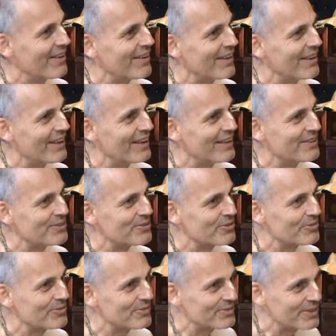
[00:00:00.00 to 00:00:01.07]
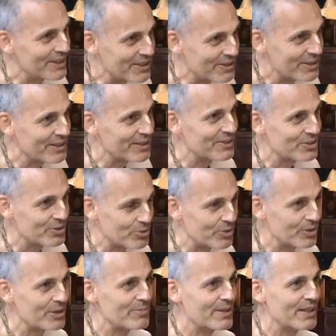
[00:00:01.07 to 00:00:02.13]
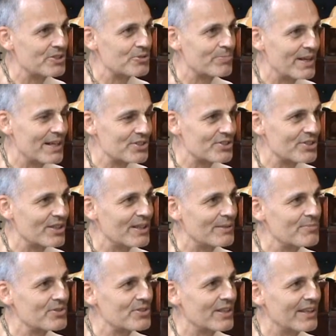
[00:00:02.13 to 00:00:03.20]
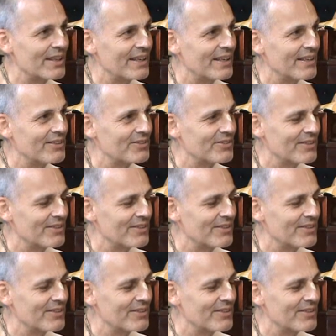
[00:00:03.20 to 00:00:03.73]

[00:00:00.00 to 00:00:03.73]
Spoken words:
and hearing, talking about his pastimes, and